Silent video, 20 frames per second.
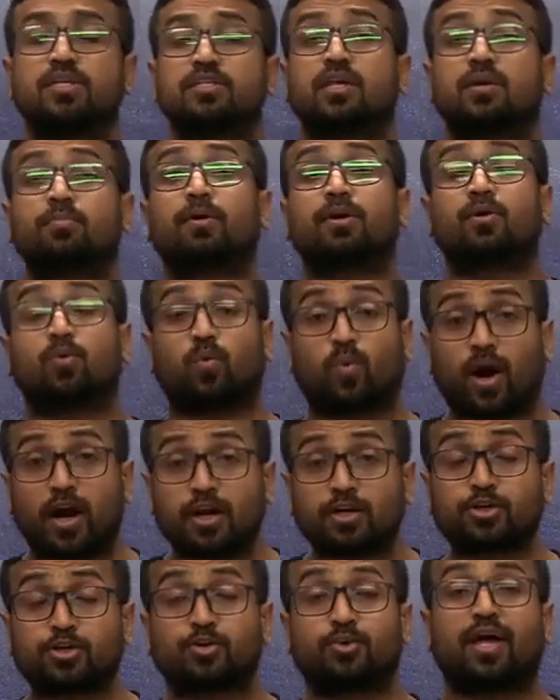Sir, but why
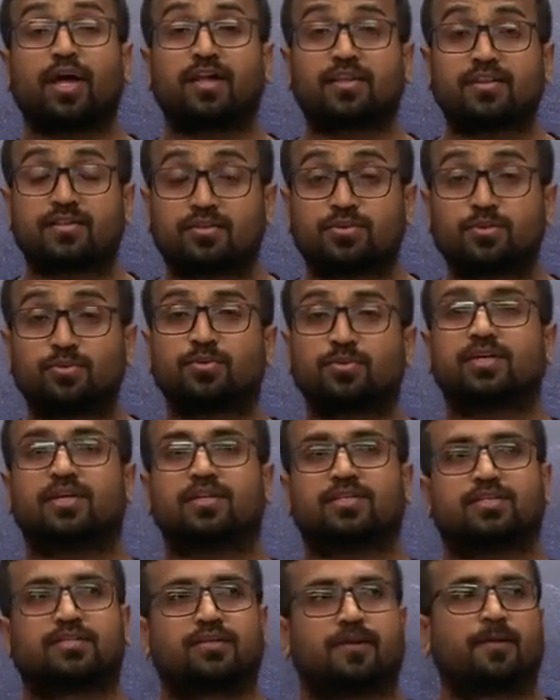should I do
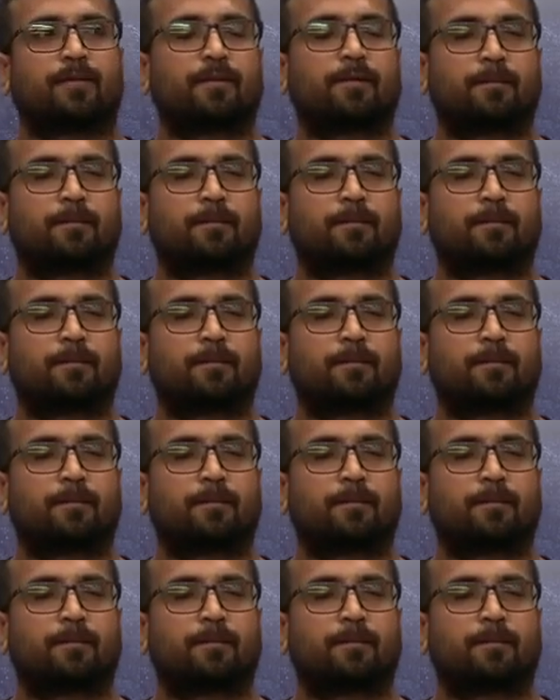this?